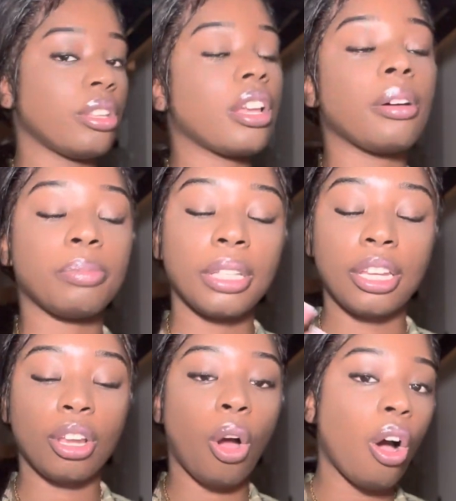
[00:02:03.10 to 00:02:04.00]

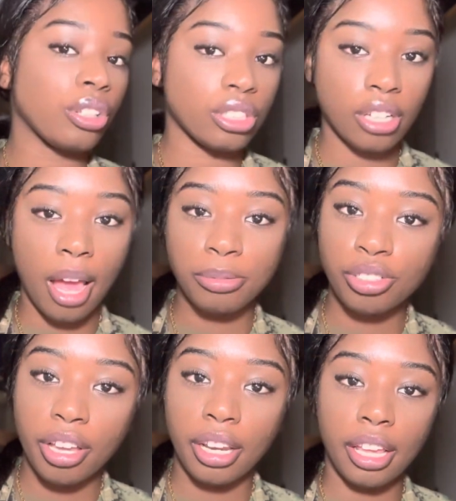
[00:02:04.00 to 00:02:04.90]
completing on-the-job
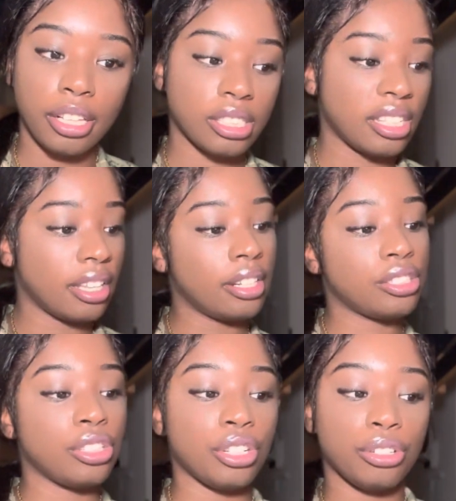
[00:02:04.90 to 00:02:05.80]
training to get
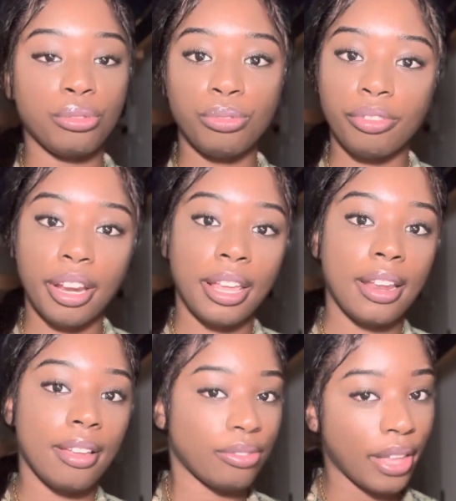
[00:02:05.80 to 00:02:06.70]
into your new rate,
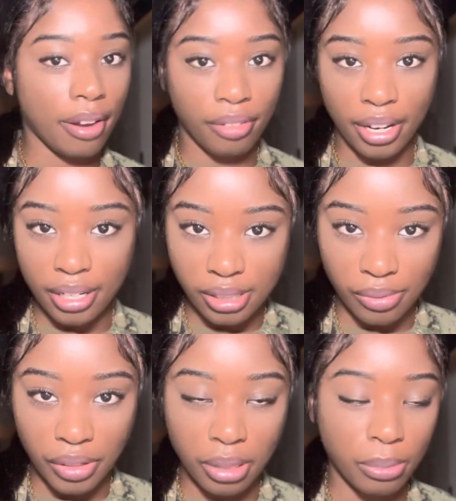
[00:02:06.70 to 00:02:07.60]
if that rate is
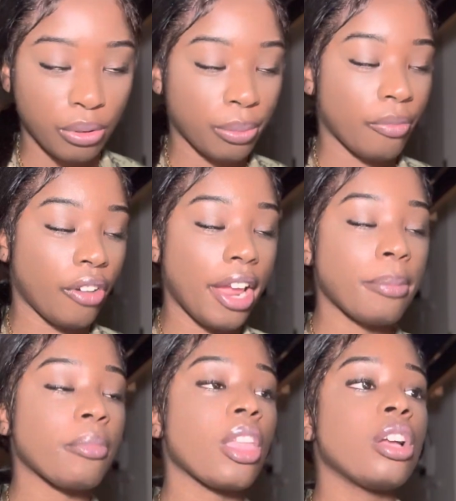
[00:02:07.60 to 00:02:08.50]
available,
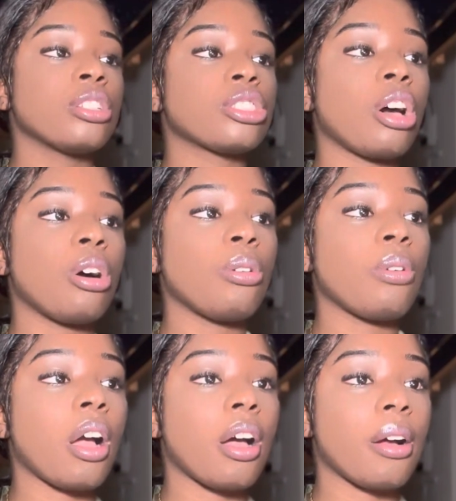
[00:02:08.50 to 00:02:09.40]
right?
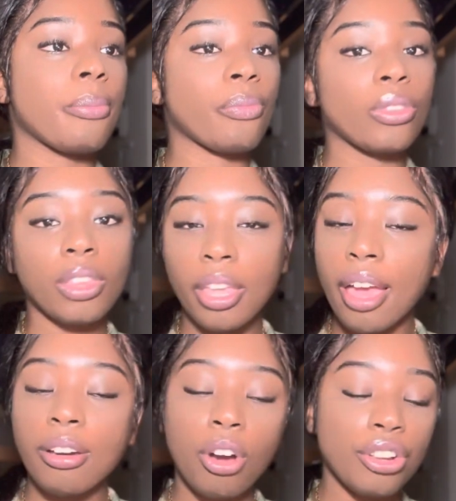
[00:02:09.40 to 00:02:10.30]
So, on
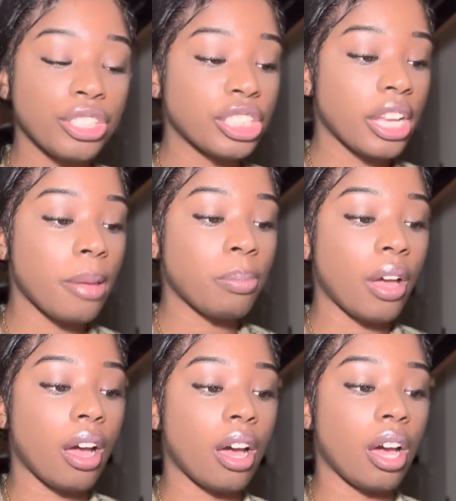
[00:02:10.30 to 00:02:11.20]
the ship,
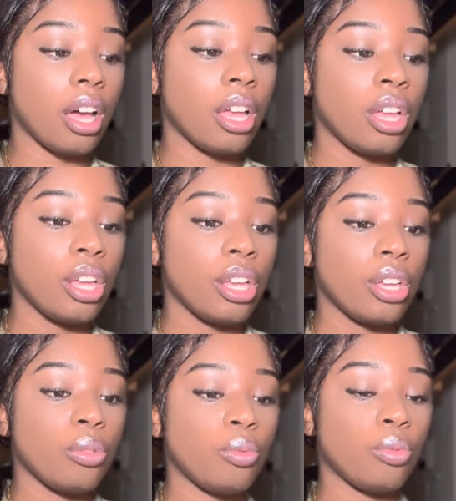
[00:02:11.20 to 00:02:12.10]

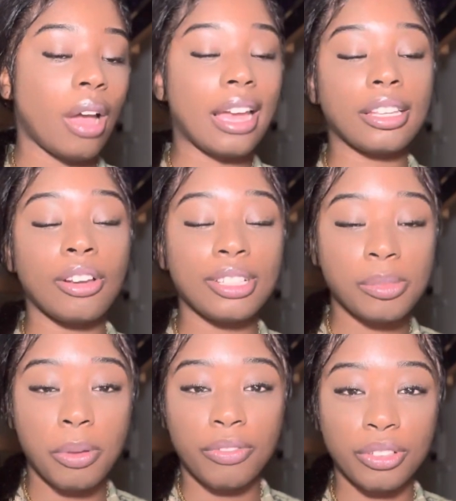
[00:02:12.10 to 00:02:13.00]
I can only
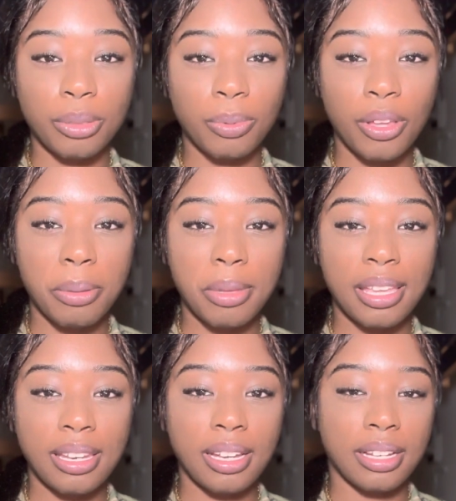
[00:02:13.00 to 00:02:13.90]
speak for
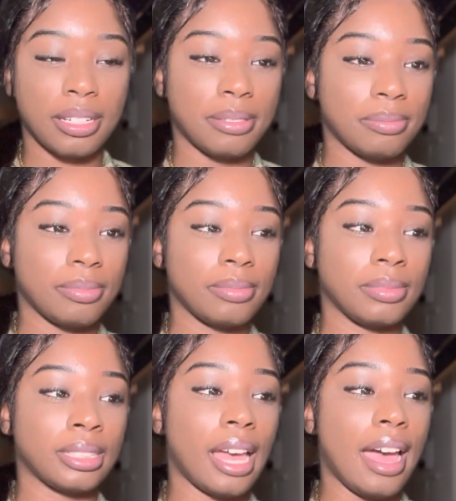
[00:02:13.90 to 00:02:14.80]
deployment
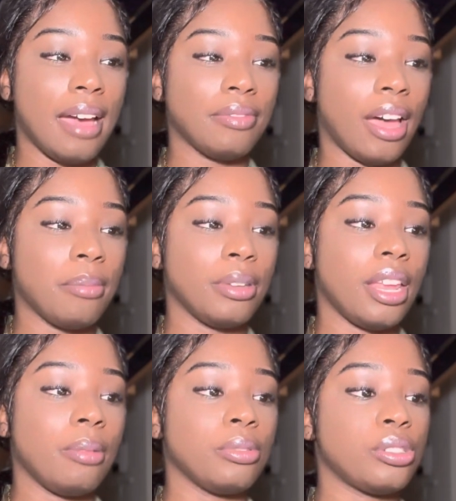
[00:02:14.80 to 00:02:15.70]
because I have not been
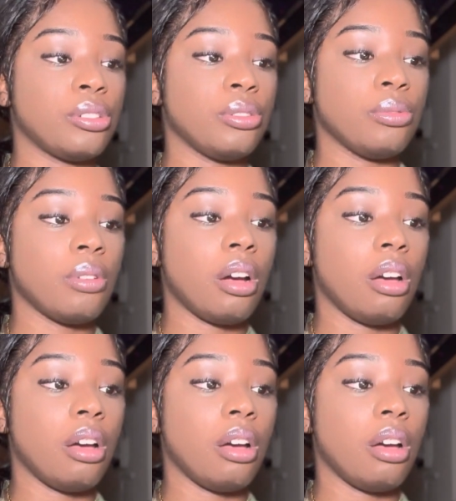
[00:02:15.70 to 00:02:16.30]
able to